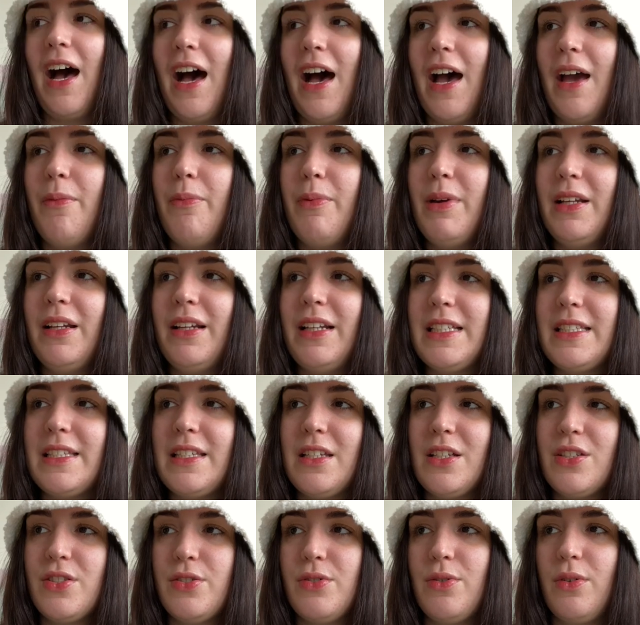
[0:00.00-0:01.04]
I've been
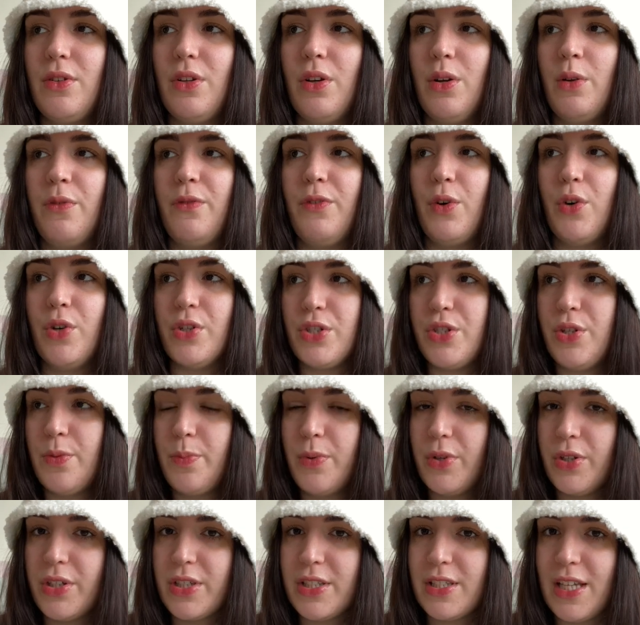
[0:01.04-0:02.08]
listening to a lot of
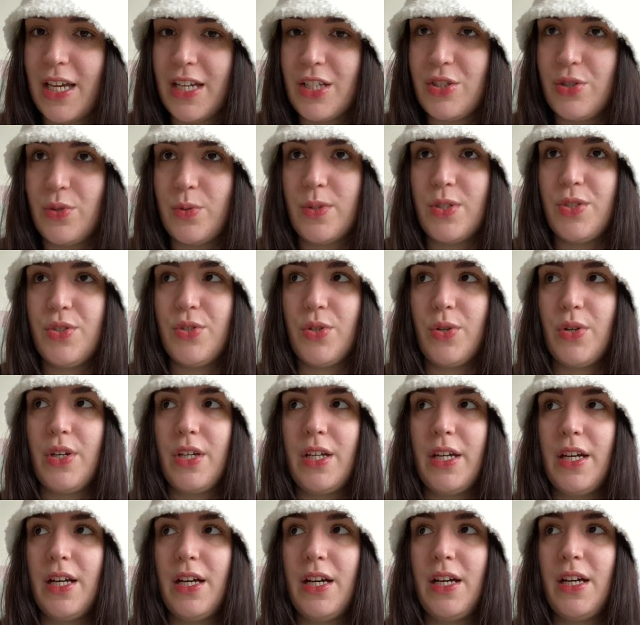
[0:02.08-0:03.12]
audiobooks. I do
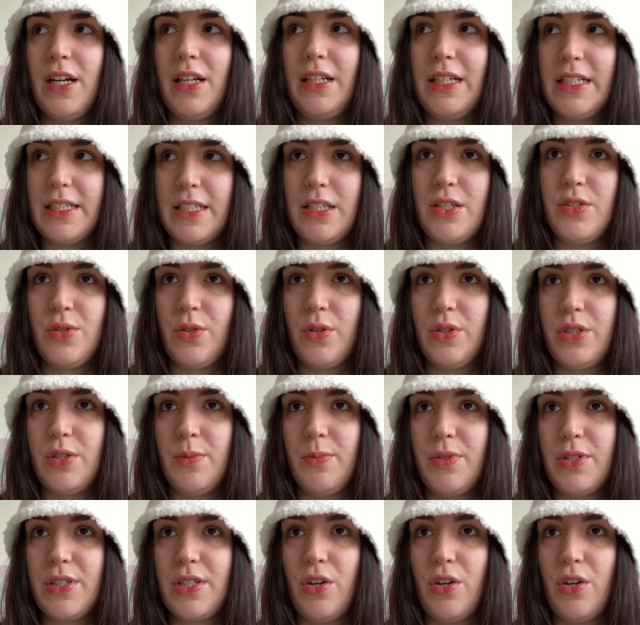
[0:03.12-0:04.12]
enjoy listening to audiobooks